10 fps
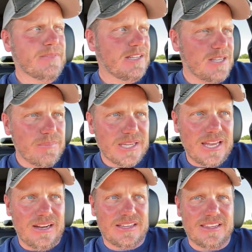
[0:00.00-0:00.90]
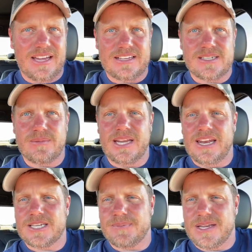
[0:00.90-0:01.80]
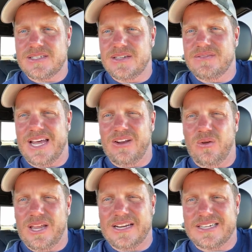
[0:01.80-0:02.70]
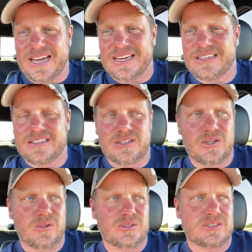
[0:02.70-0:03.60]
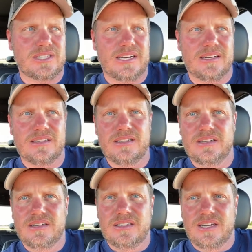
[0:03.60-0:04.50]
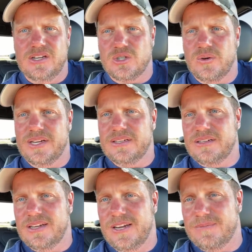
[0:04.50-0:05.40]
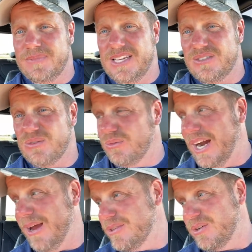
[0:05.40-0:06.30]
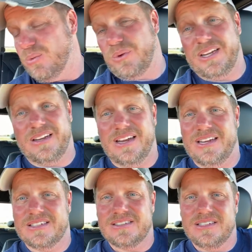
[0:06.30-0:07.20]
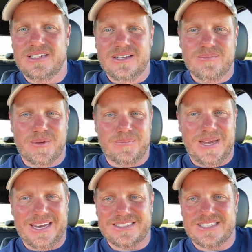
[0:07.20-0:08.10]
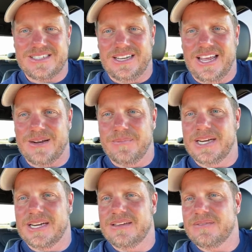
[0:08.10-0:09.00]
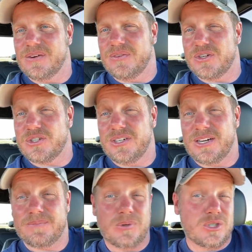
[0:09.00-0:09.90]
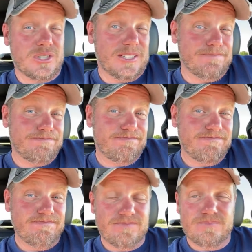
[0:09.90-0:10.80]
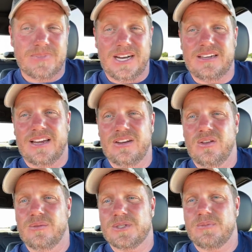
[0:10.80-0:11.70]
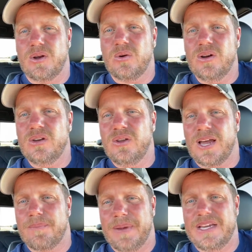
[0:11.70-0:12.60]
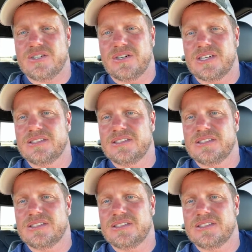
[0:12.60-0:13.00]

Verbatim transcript: something kind of like that, something inexpensive, not a whole lot of tech, you know, just kind of enjoy it. Um, these Rams are really nice, but man, it's just a lot of money for a first truck, personally. But I'd, I'd go a little bit smaller, or I'd do like a base truck.